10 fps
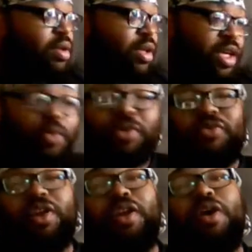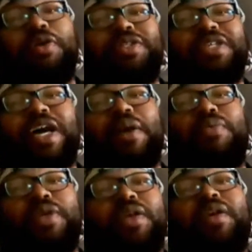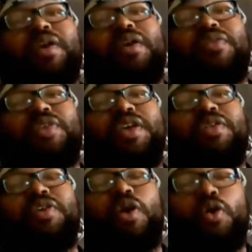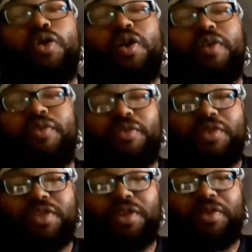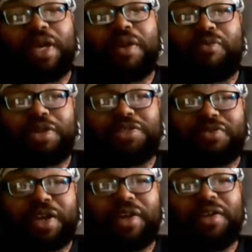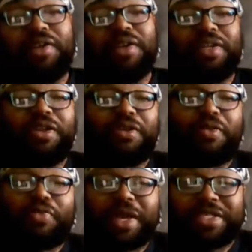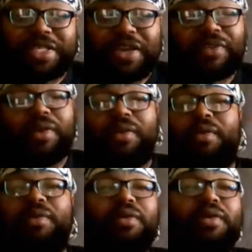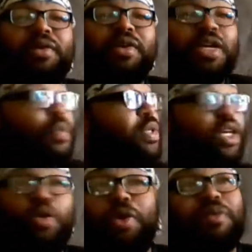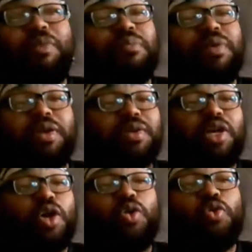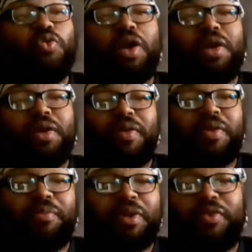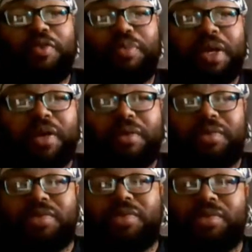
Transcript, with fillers: He was for the longest time the the the holder of the single game rushing record. Did it on Thanksgiving. He was the only member. He was the only one of the Buffalo Bills.